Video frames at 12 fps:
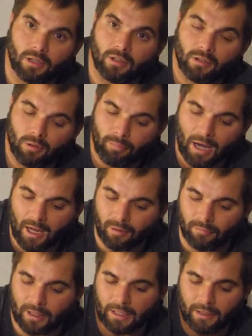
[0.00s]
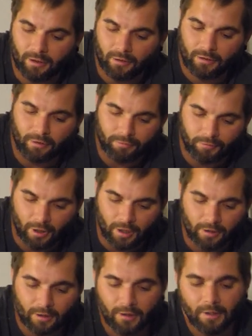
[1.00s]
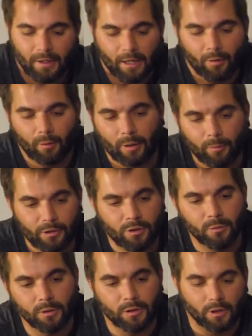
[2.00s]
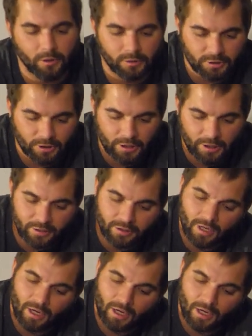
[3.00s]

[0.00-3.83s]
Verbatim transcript: onto the bottom right here in the front. And what I would do with those is